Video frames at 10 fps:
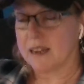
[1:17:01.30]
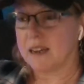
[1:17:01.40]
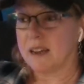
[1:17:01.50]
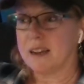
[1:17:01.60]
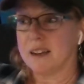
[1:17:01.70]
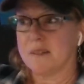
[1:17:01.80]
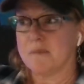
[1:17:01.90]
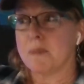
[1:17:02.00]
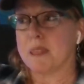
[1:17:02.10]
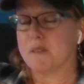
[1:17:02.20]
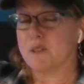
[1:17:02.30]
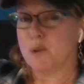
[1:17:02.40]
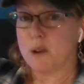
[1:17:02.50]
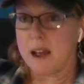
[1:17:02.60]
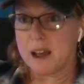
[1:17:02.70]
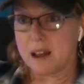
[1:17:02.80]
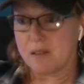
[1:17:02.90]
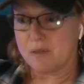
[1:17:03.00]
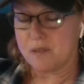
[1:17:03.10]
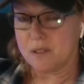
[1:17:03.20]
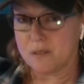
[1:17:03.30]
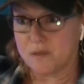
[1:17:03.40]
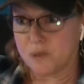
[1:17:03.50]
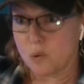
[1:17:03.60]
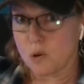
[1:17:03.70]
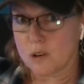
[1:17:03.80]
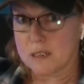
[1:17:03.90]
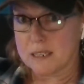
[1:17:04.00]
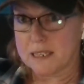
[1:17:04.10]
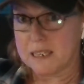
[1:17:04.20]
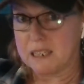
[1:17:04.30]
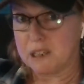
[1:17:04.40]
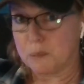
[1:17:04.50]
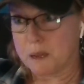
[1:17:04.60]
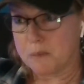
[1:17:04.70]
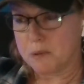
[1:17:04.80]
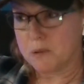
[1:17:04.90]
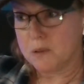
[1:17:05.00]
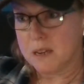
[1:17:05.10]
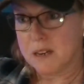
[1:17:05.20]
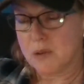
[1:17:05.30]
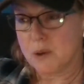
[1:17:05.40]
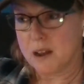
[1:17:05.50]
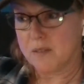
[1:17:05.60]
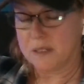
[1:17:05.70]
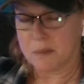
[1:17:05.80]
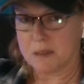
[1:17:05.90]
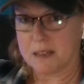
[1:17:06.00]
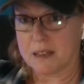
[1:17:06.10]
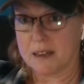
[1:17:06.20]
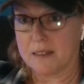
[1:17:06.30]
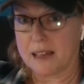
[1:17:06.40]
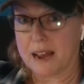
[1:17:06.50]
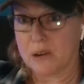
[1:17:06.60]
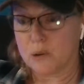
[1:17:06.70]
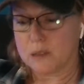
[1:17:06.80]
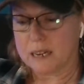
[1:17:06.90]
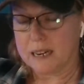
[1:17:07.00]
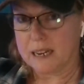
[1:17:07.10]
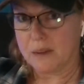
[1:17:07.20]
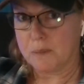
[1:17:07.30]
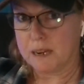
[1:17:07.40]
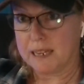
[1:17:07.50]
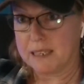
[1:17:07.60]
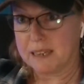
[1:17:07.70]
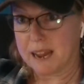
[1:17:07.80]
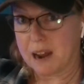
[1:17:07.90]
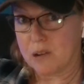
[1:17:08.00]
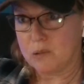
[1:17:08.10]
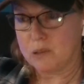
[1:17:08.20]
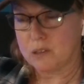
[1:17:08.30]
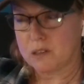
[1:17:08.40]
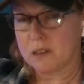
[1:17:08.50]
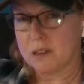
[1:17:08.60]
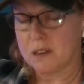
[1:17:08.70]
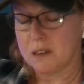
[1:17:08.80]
Like, if you have four deceased people and you have something like a ladder leaning up against a house,